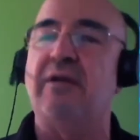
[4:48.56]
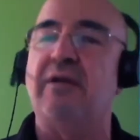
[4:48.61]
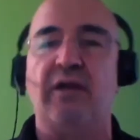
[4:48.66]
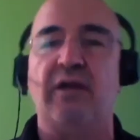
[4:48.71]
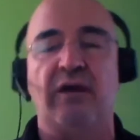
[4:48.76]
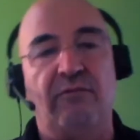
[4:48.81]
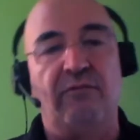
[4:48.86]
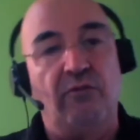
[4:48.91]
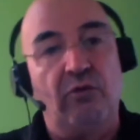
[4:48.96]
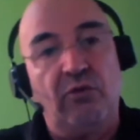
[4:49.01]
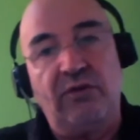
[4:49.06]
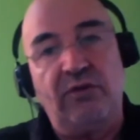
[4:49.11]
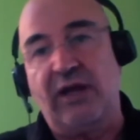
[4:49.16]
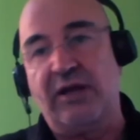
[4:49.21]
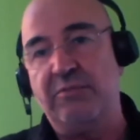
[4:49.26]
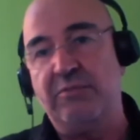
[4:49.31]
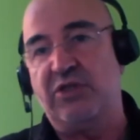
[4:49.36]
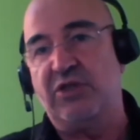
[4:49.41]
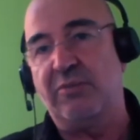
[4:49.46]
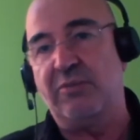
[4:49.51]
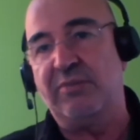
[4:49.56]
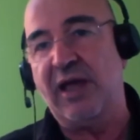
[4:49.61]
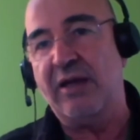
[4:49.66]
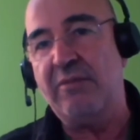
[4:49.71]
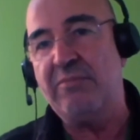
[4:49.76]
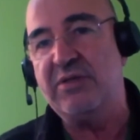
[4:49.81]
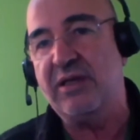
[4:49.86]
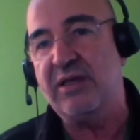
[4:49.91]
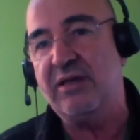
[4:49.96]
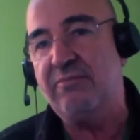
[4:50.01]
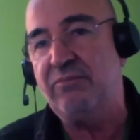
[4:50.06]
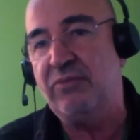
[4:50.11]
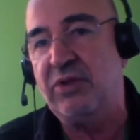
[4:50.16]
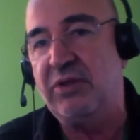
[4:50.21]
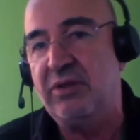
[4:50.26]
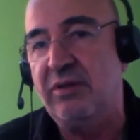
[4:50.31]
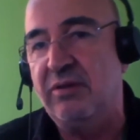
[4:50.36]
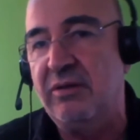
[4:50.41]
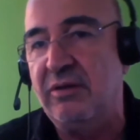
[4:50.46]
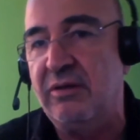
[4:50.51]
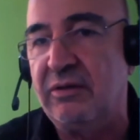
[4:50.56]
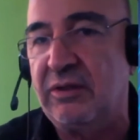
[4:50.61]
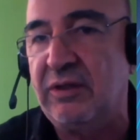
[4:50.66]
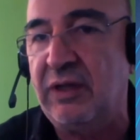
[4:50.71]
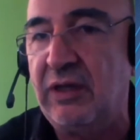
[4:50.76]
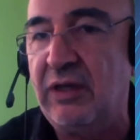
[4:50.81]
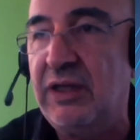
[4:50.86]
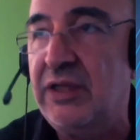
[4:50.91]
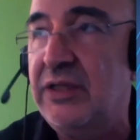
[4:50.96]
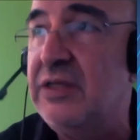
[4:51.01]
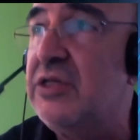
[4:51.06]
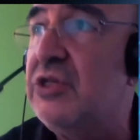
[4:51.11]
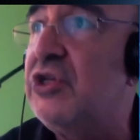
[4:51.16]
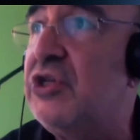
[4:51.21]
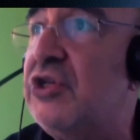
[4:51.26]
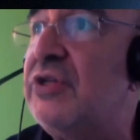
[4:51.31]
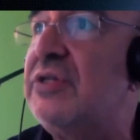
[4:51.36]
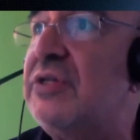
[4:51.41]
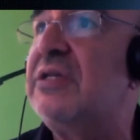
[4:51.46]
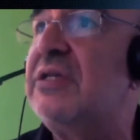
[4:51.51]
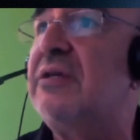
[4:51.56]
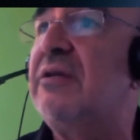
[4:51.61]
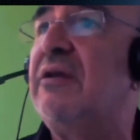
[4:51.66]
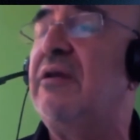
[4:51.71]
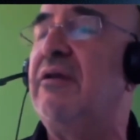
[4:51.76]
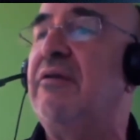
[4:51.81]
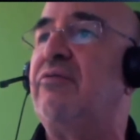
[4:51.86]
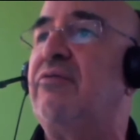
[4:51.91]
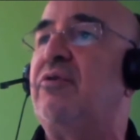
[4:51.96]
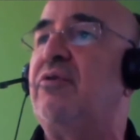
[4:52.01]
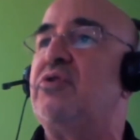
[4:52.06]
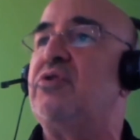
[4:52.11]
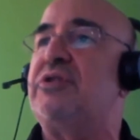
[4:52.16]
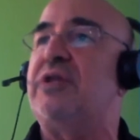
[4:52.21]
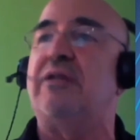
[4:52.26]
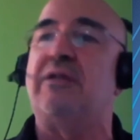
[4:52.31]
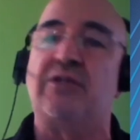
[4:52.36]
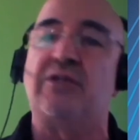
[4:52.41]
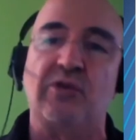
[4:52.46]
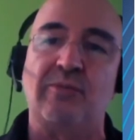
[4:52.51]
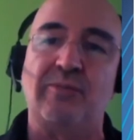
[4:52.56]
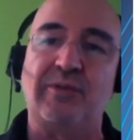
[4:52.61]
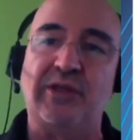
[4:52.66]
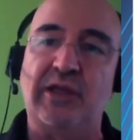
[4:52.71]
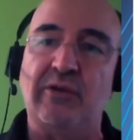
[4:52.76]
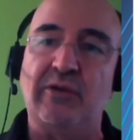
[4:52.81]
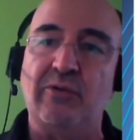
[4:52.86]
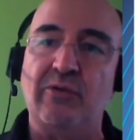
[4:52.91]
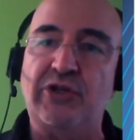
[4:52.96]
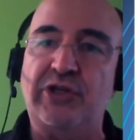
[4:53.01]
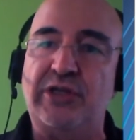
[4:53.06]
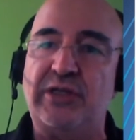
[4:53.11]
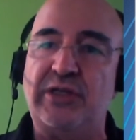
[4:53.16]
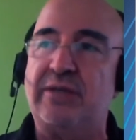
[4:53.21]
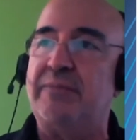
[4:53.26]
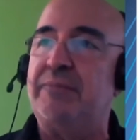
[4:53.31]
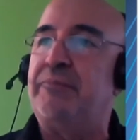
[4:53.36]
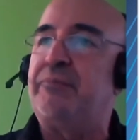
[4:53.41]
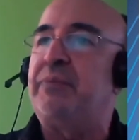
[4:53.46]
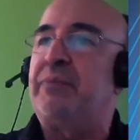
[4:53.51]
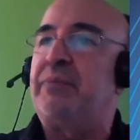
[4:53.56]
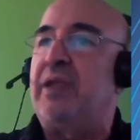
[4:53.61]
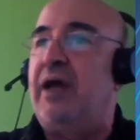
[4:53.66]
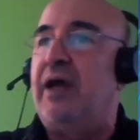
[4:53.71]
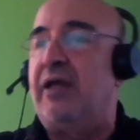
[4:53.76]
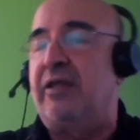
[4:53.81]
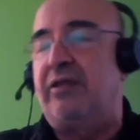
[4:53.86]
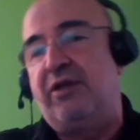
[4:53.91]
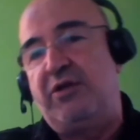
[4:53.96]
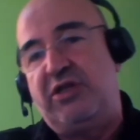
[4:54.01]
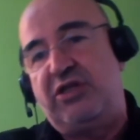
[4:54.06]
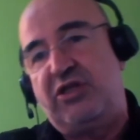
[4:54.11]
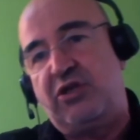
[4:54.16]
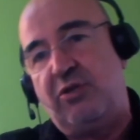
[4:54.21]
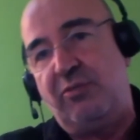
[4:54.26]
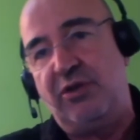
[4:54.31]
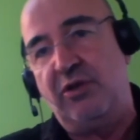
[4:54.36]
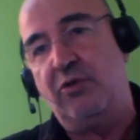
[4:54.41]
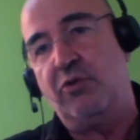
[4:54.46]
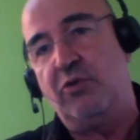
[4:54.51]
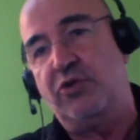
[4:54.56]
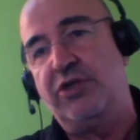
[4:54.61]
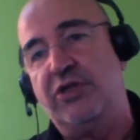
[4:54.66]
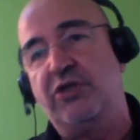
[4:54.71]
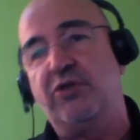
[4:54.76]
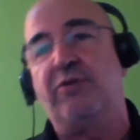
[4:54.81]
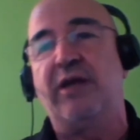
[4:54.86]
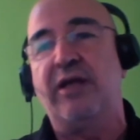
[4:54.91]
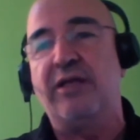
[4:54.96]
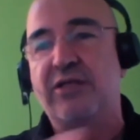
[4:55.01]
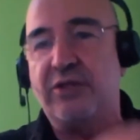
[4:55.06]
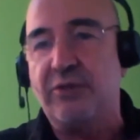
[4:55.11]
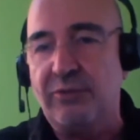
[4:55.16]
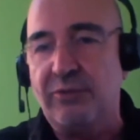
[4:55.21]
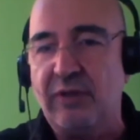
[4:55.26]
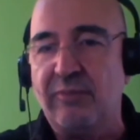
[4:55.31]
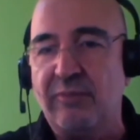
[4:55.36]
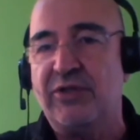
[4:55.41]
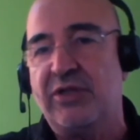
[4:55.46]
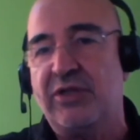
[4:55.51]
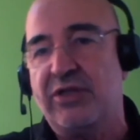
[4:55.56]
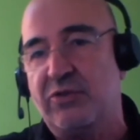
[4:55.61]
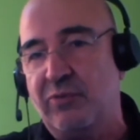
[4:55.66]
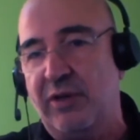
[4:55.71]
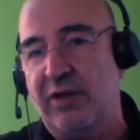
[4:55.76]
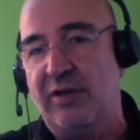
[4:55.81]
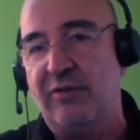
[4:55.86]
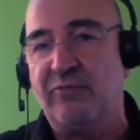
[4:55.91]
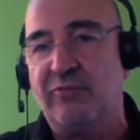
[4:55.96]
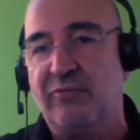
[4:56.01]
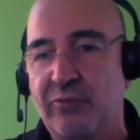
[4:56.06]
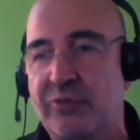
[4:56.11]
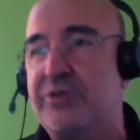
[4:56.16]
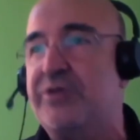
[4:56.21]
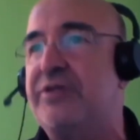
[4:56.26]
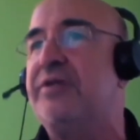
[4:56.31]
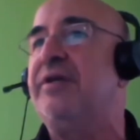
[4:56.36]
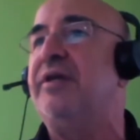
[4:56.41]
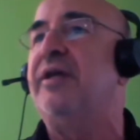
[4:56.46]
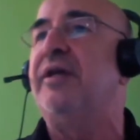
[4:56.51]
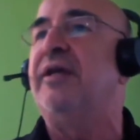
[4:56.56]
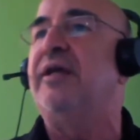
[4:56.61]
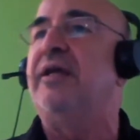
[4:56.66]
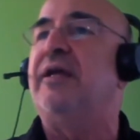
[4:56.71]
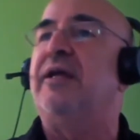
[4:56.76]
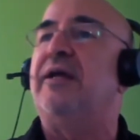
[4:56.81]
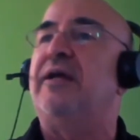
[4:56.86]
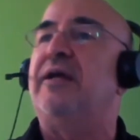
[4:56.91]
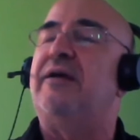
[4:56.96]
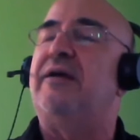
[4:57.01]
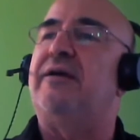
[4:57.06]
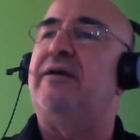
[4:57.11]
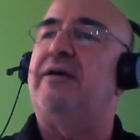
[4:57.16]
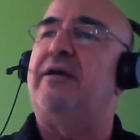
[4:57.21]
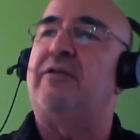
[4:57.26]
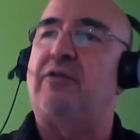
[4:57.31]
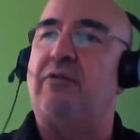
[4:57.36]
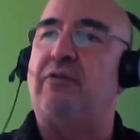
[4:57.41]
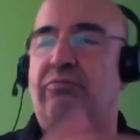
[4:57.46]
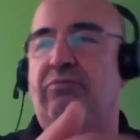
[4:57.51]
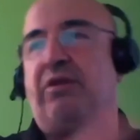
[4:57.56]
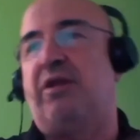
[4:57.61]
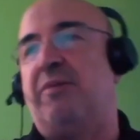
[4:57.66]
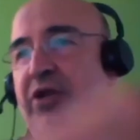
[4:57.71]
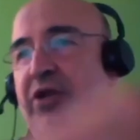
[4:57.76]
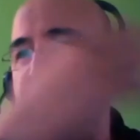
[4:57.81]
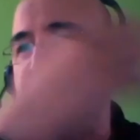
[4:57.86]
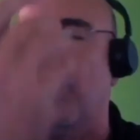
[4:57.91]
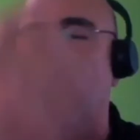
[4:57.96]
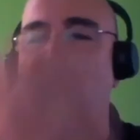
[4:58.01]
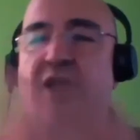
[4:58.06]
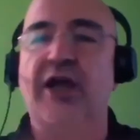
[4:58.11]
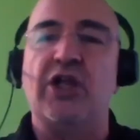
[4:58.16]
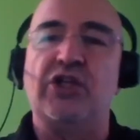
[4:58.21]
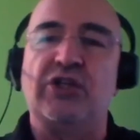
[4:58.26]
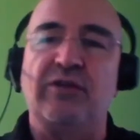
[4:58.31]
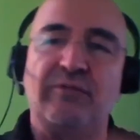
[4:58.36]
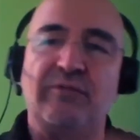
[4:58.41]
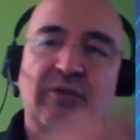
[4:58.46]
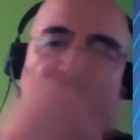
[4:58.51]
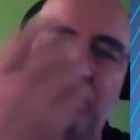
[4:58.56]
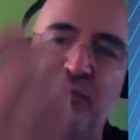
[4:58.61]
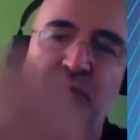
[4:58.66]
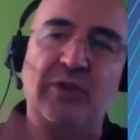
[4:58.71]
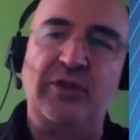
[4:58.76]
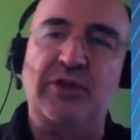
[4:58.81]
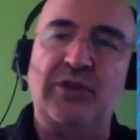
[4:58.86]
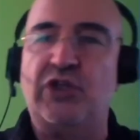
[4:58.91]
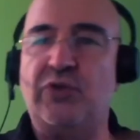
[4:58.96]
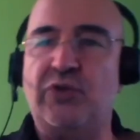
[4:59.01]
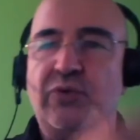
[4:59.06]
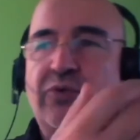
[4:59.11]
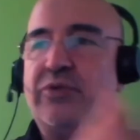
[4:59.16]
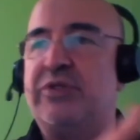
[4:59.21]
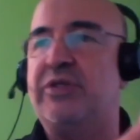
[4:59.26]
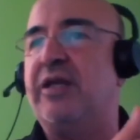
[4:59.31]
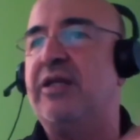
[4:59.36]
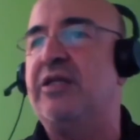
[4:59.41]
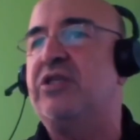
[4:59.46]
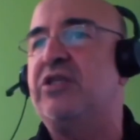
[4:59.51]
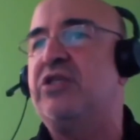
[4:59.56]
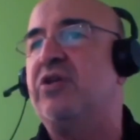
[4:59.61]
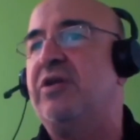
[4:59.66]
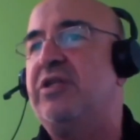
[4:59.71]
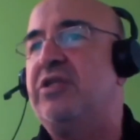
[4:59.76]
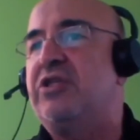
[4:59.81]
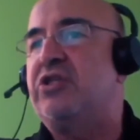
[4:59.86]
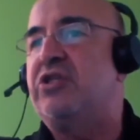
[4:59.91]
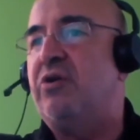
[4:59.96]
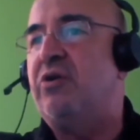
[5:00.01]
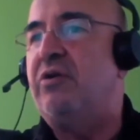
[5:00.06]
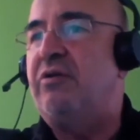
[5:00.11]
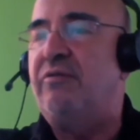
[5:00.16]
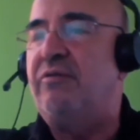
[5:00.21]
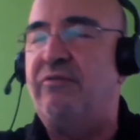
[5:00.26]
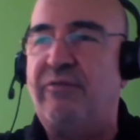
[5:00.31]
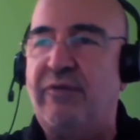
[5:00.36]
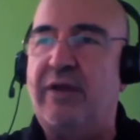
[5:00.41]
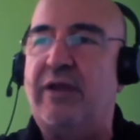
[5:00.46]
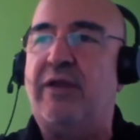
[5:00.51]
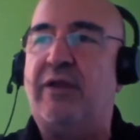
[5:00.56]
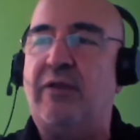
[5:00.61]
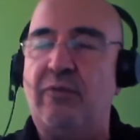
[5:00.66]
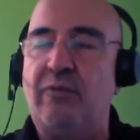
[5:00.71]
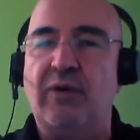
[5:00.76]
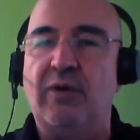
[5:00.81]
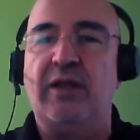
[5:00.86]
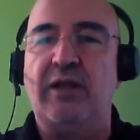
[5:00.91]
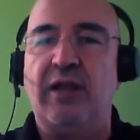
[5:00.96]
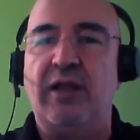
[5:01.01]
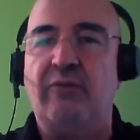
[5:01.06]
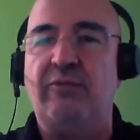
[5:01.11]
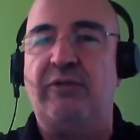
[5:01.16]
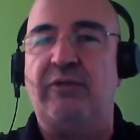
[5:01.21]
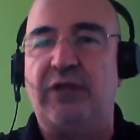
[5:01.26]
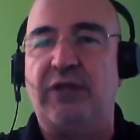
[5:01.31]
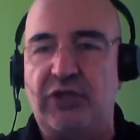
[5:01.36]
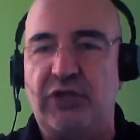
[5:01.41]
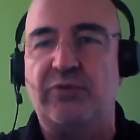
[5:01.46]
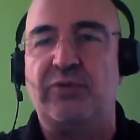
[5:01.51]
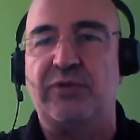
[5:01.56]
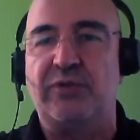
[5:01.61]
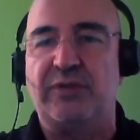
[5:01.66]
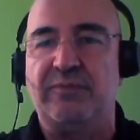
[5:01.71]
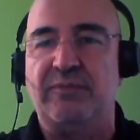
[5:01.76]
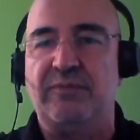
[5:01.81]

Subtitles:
Voluntarism sometimes, kingly decisions, of course, and some ideologies. And there is some ideologies against renewables as well, of course. The climate change, environmental issues, and so on and so on. Very well-known issues.